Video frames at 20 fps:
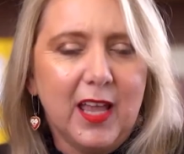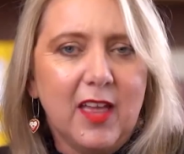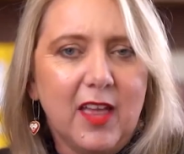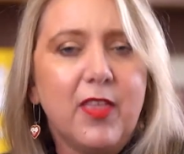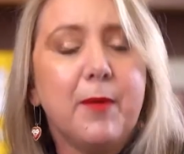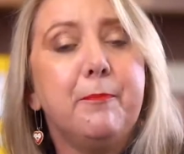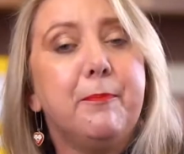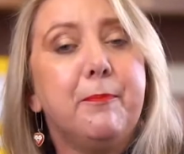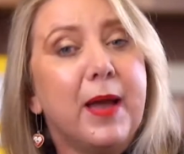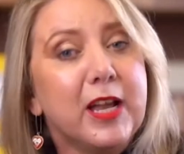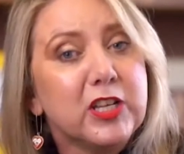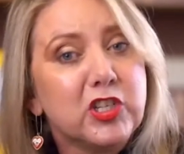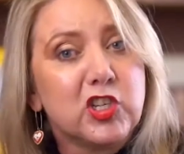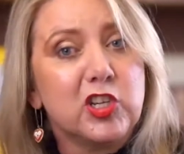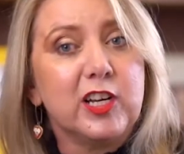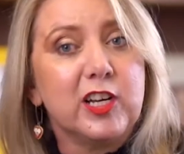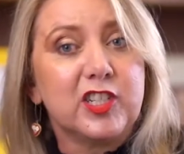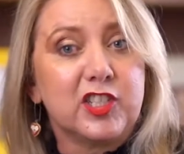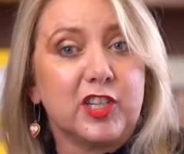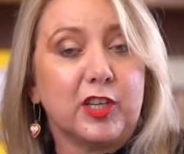The
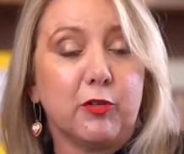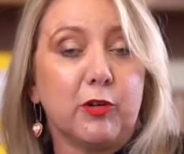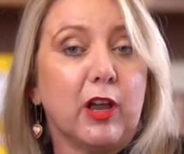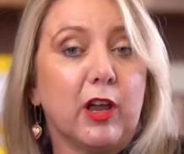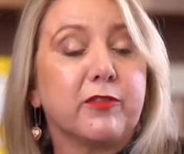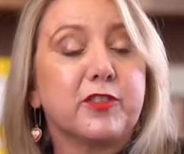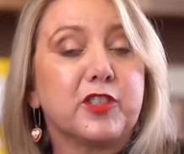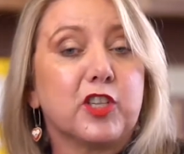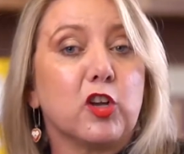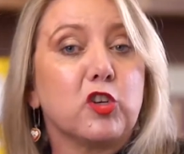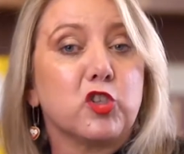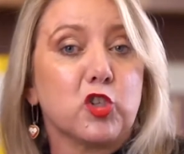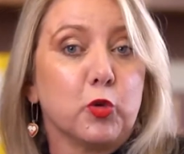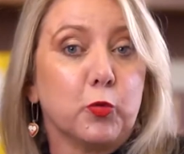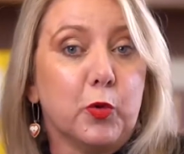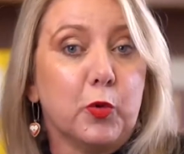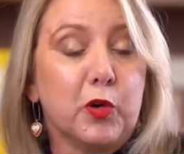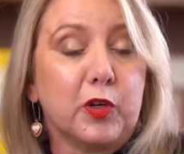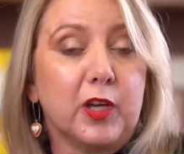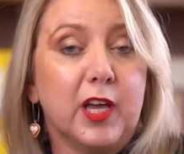Bachelor's degree of Social
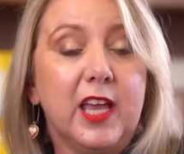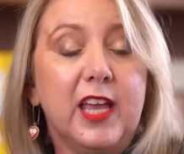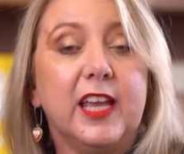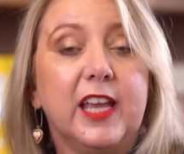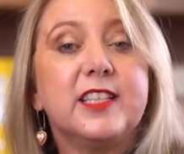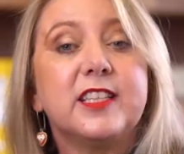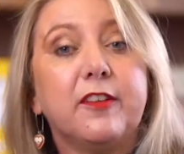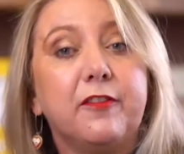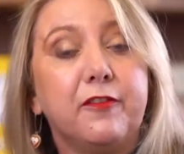Work is a